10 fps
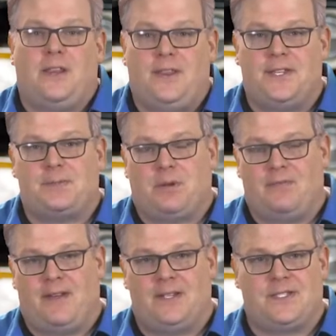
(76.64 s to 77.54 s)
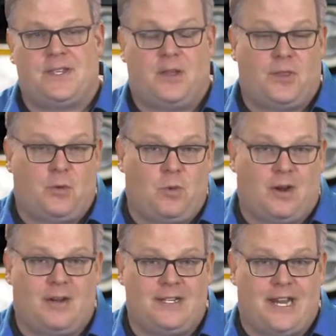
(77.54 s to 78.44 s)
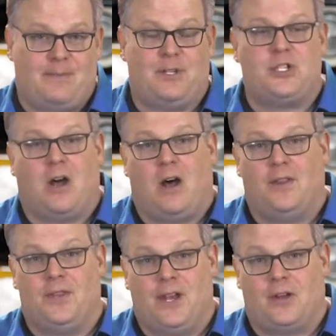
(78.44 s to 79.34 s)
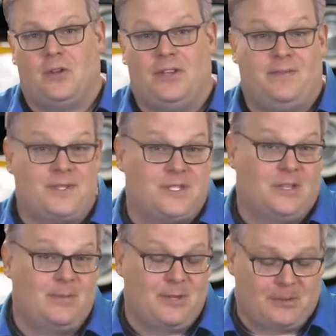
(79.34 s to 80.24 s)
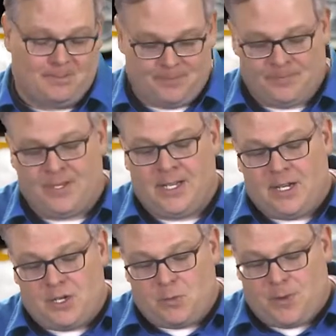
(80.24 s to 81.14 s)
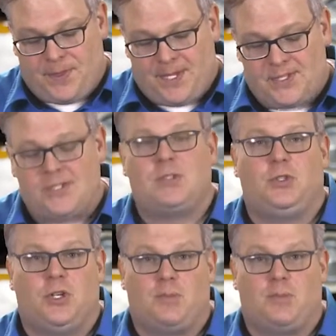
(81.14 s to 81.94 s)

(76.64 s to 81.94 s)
This prevents the wearing damage on the knuckle if it's aluminum. With this, you're